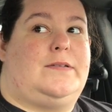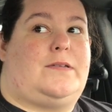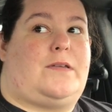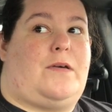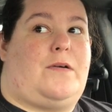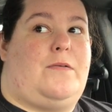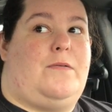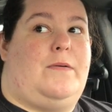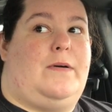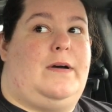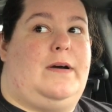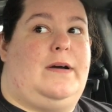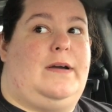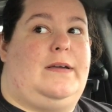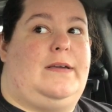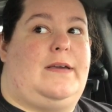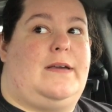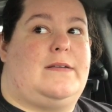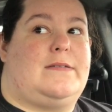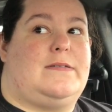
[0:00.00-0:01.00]
So
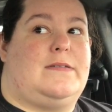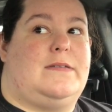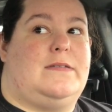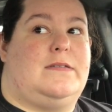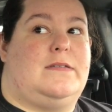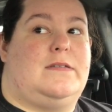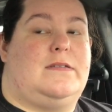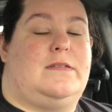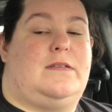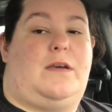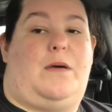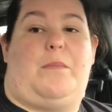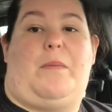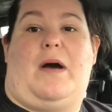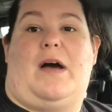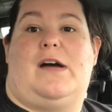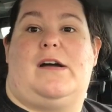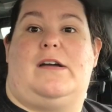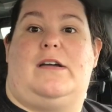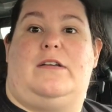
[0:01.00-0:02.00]
I guess this is
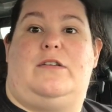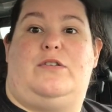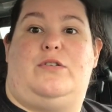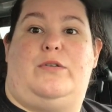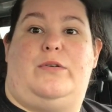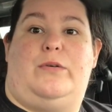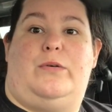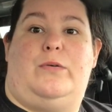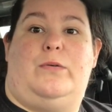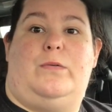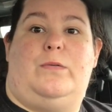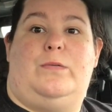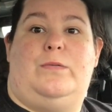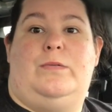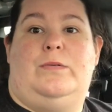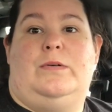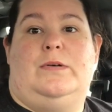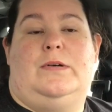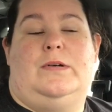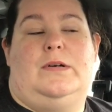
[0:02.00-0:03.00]
goodbye to
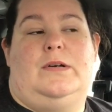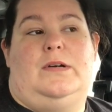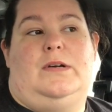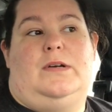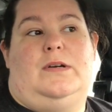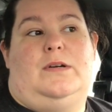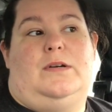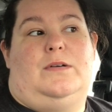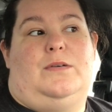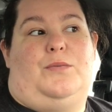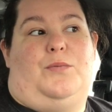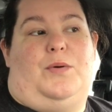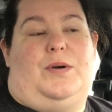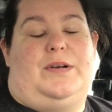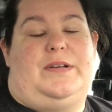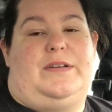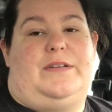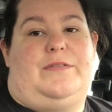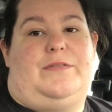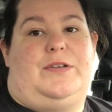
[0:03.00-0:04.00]

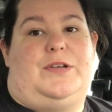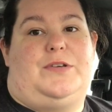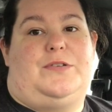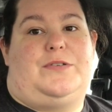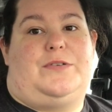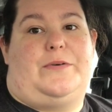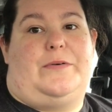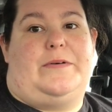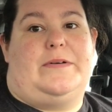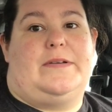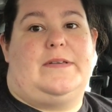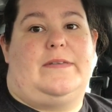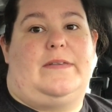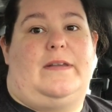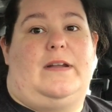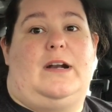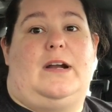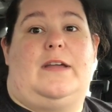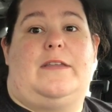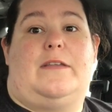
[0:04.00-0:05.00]
one of the few stores
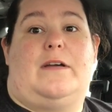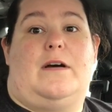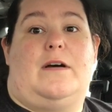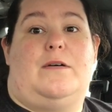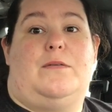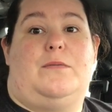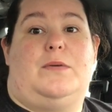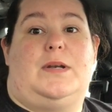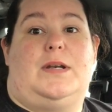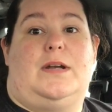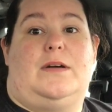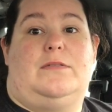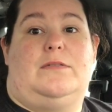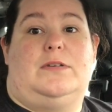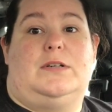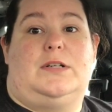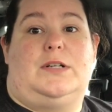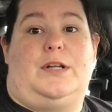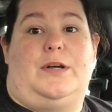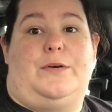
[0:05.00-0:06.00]
that I thought would
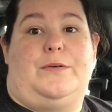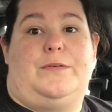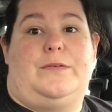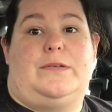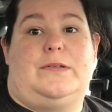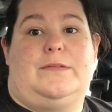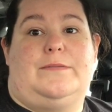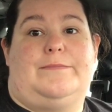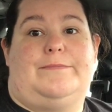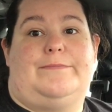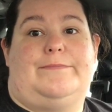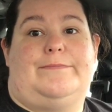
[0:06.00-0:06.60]
never close.